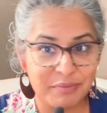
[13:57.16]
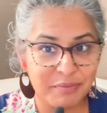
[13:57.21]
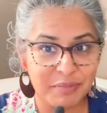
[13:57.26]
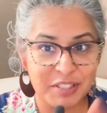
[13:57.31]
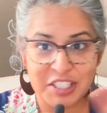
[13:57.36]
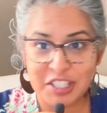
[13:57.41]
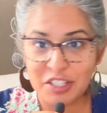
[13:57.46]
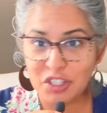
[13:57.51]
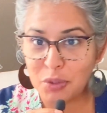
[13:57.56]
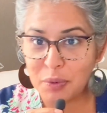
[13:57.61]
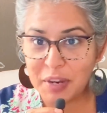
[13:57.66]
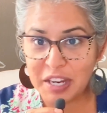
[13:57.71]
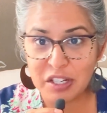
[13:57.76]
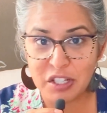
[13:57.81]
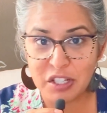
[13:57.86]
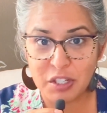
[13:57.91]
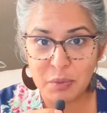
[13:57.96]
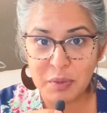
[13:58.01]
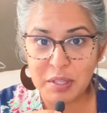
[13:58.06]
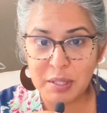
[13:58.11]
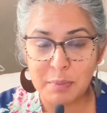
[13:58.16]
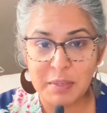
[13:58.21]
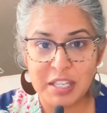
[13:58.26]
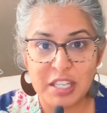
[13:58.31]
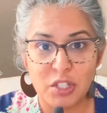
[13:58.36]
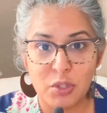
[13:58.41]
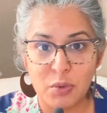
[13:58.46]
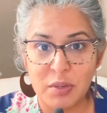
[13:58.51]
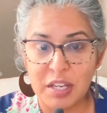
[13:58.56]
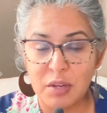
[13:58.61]
situation with me
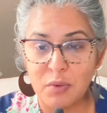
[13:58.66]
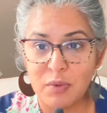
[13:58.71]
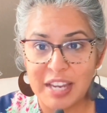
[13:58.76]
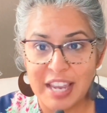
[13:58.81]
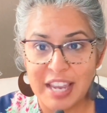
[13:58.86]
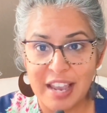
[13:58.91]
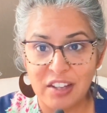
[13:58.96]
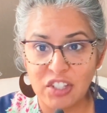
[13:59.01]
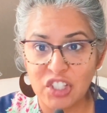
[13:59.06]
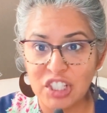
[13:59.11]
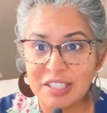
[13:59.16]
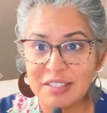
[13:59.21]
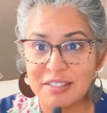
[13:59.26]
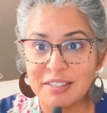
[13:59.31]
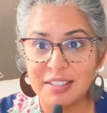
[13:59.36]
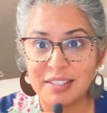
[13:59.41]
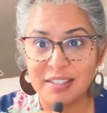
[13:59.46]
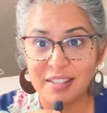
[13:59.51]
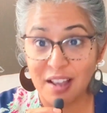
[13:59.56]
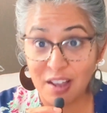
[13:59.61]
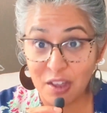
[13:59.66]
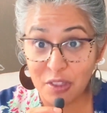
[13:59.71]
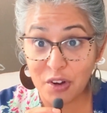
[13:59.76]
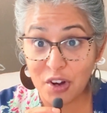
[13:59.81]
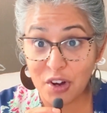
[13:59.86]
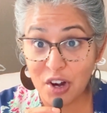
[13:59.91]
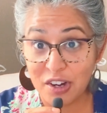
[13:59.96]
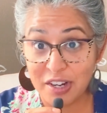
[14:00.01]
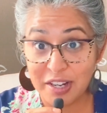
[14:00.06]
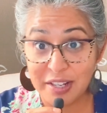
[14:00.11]
doing reactions to
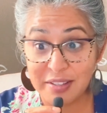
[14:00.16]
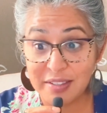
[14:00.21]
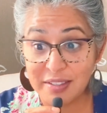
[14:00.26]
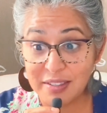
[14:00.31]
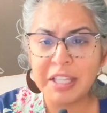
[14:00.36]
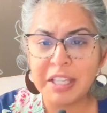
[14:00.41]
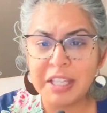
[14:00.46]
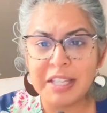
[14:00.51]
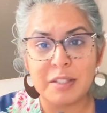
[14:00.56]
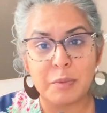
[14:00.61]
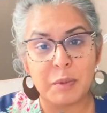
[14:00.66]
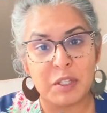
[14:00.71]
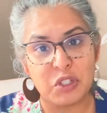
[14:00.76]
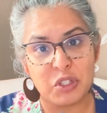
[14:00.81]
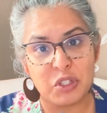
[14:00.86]
other artists. Please be